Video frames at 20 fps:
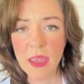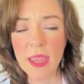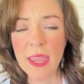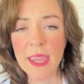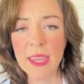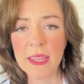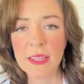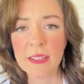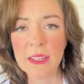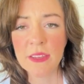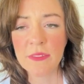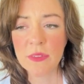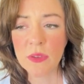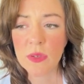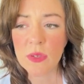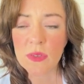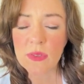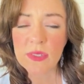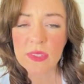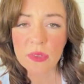And you
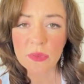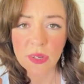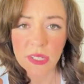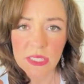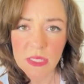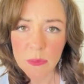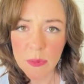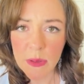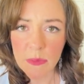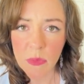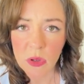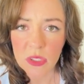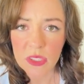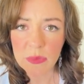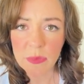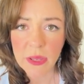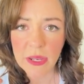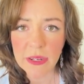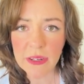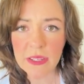use the recipe
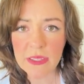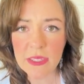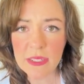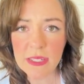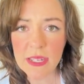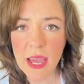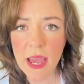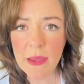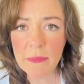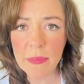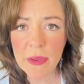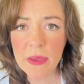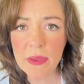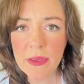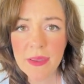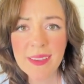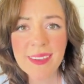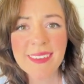multiplier at the top,